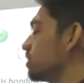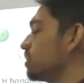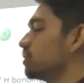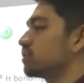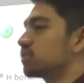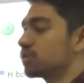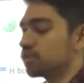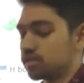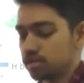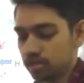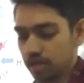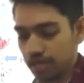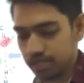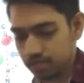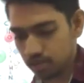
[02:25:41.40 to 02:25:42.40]
keratin is a
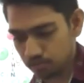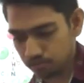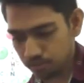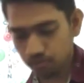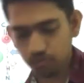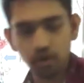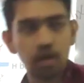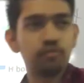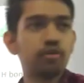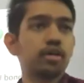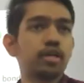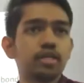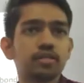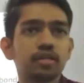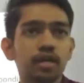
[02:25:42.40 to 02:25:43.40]
example for
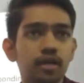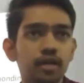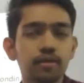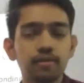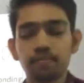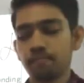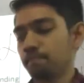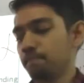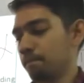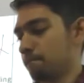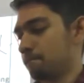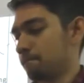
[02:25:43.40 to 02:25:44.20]
alpha helix. Highlight.